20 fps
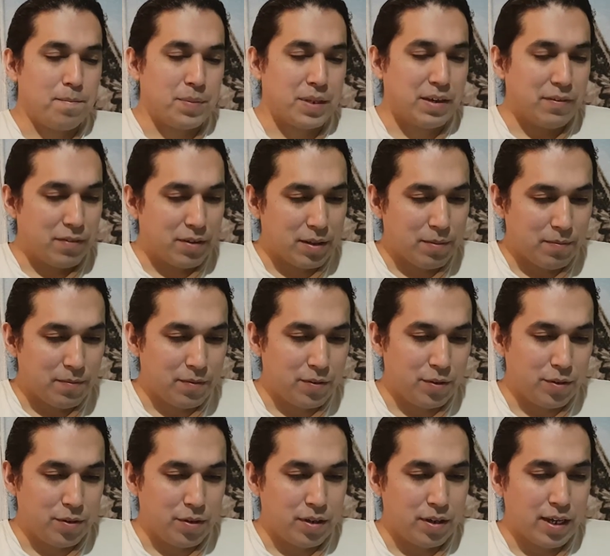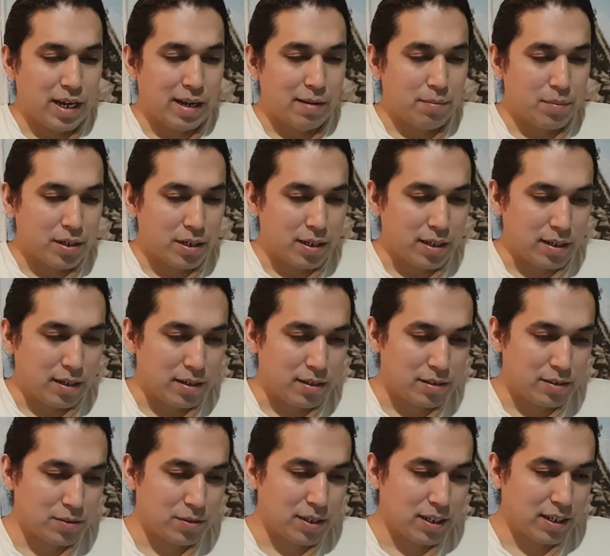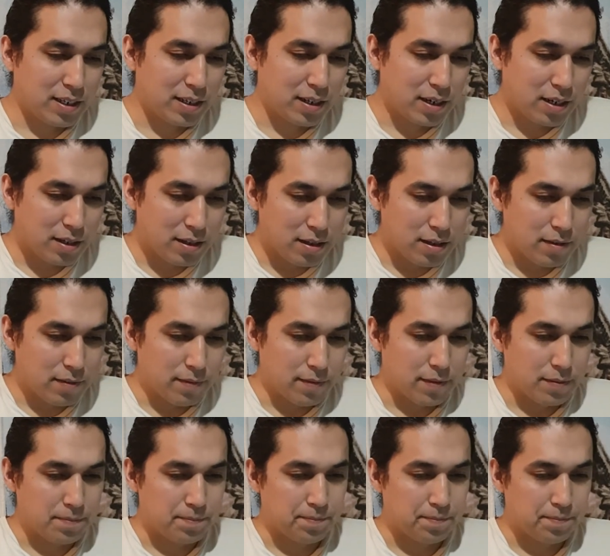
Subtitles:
giving them food and money so that they can live."